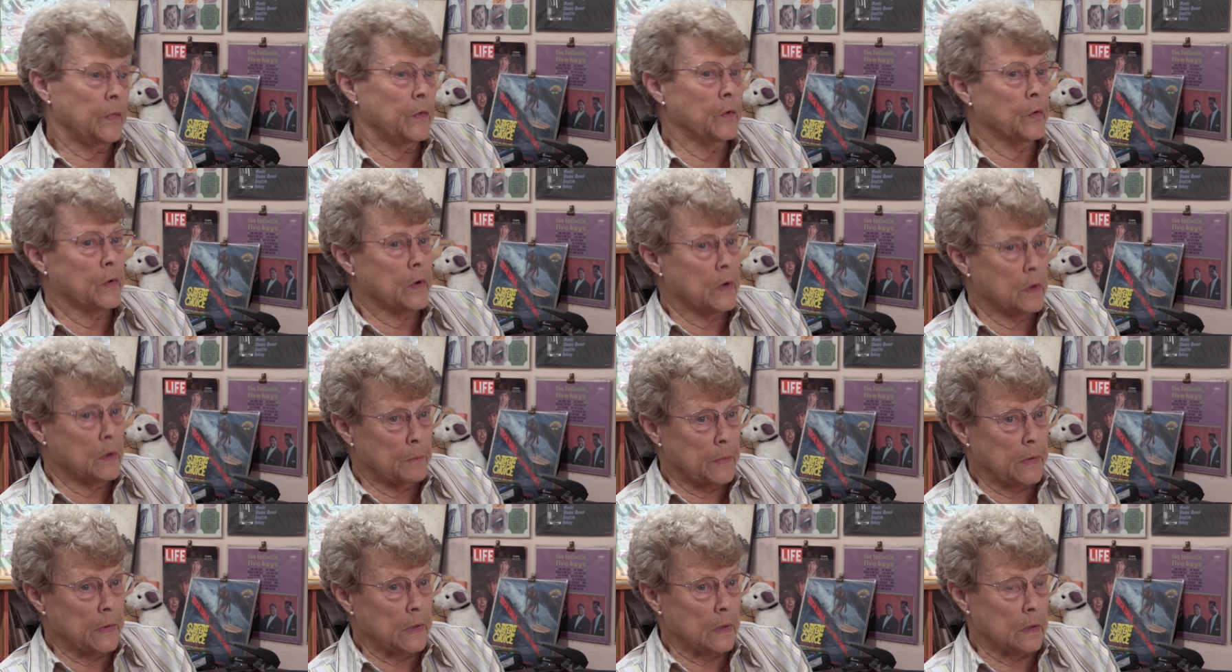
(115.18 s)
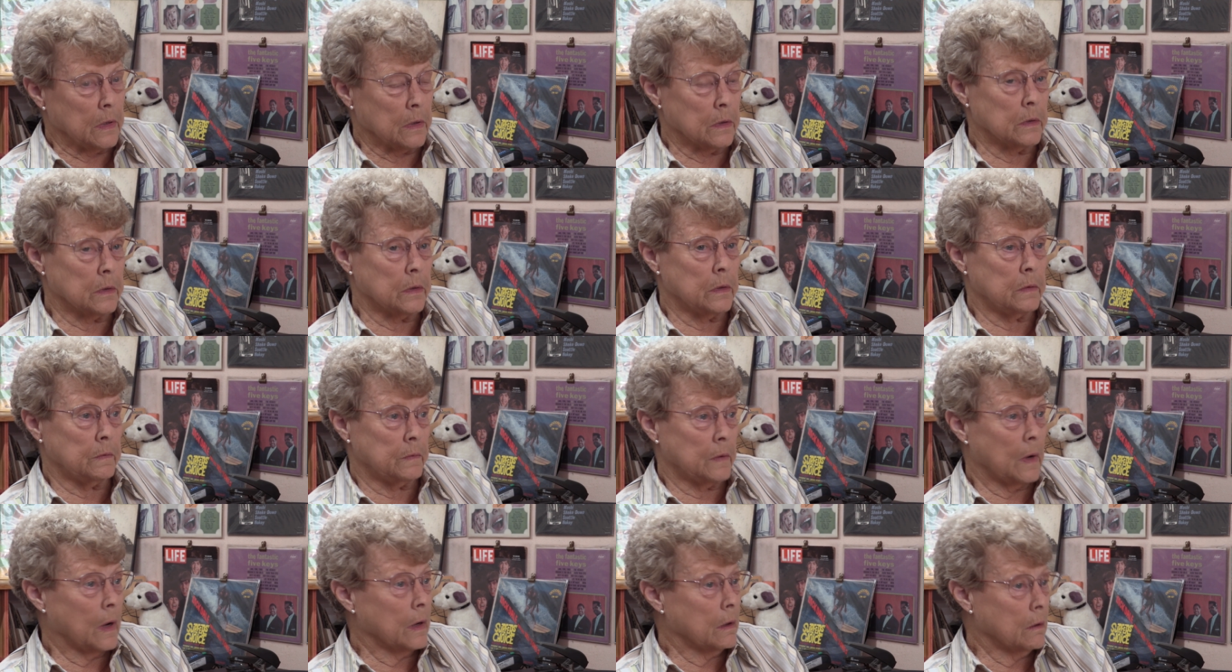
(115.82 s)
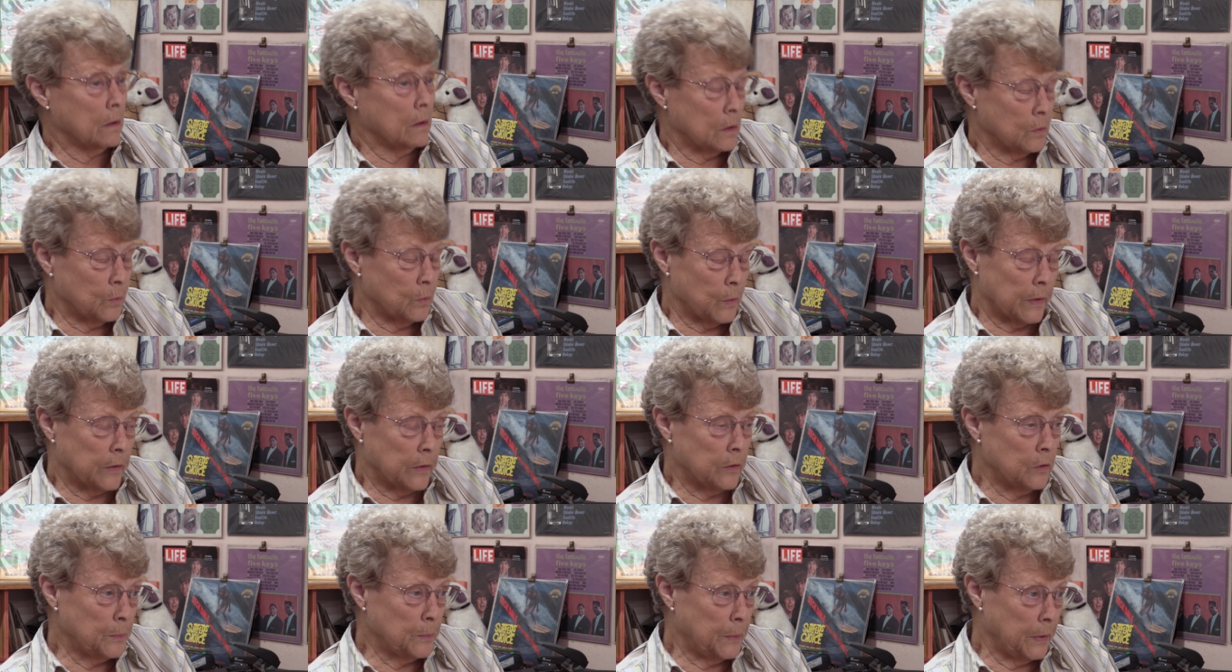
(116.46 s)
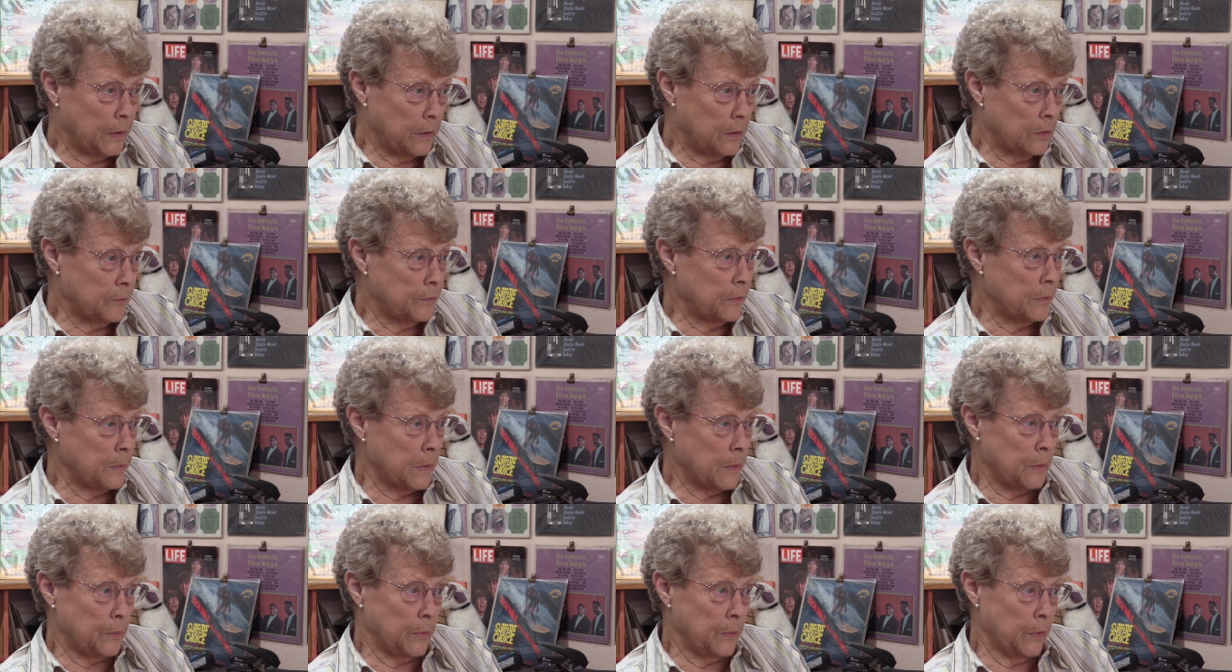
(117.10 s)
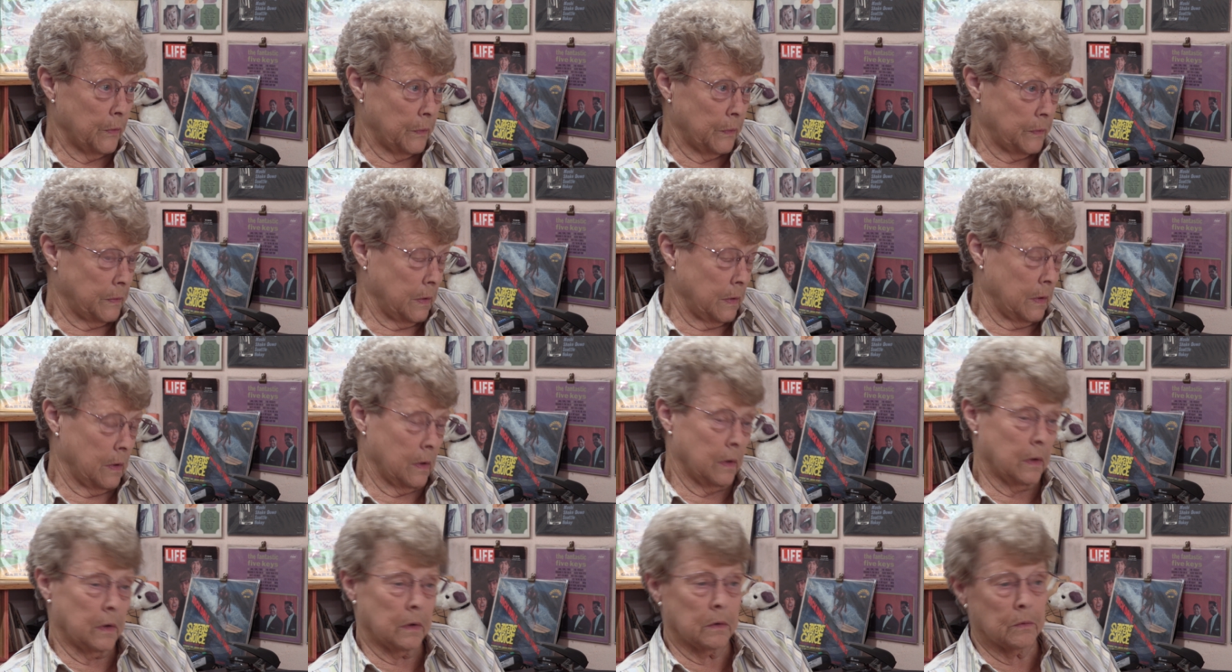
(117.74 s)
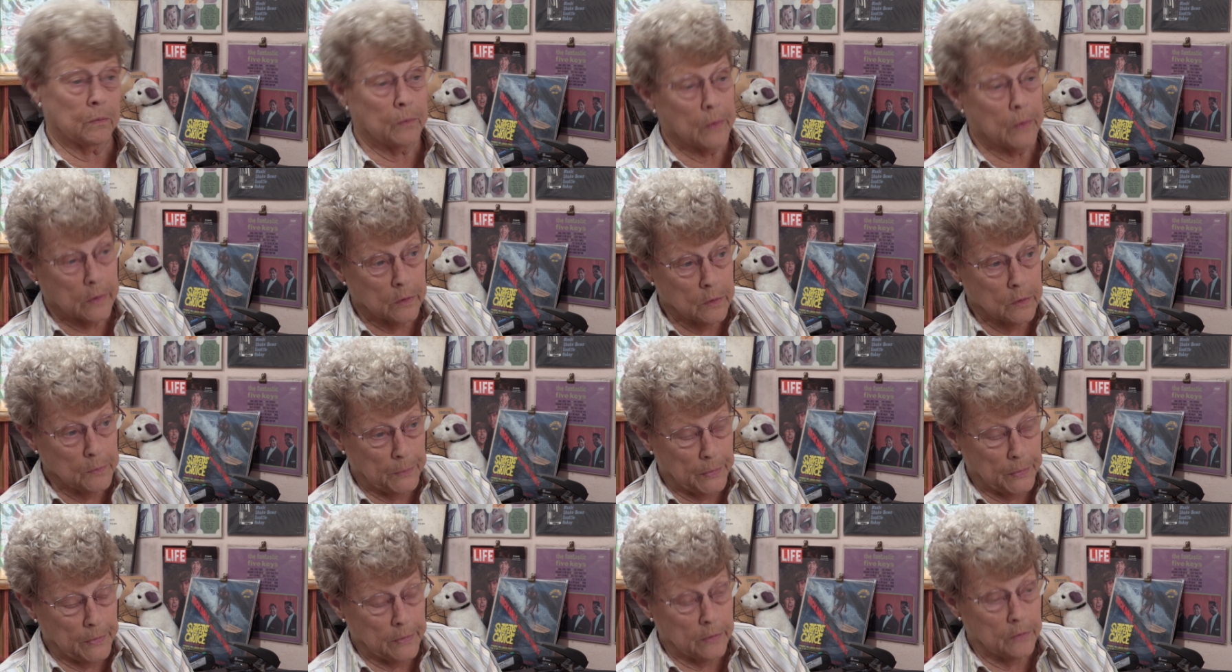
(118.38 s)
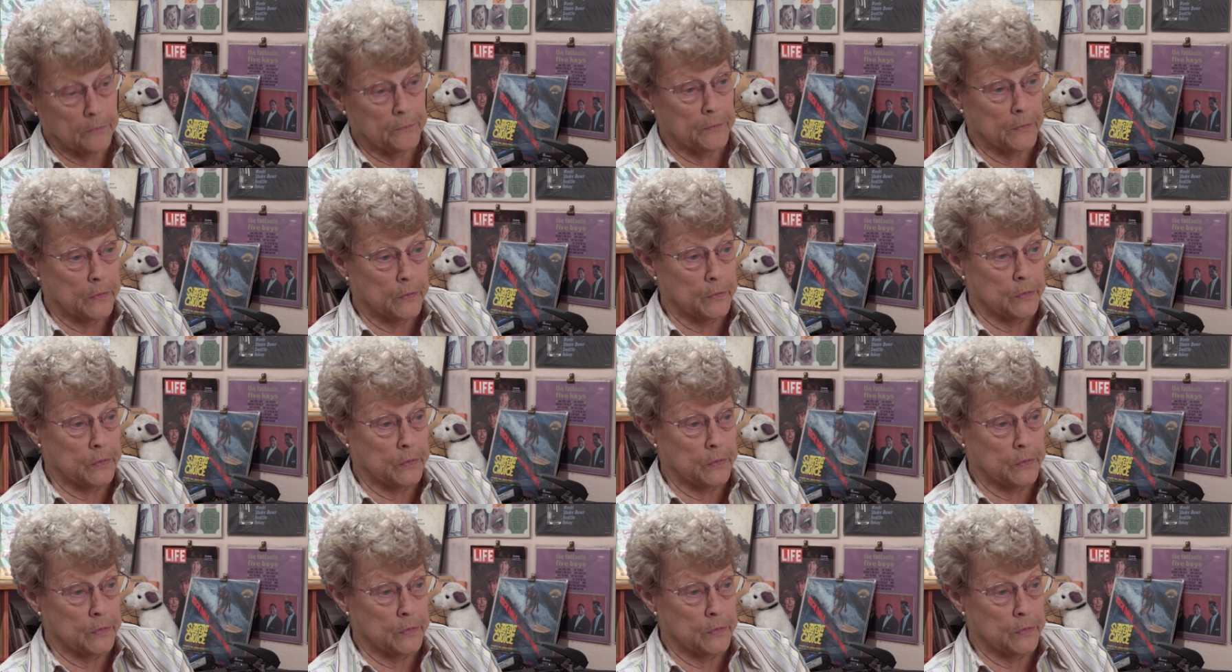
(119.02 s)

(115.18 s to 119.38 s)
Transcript: They're coming in. I got a record player for my birthday. I got a record player for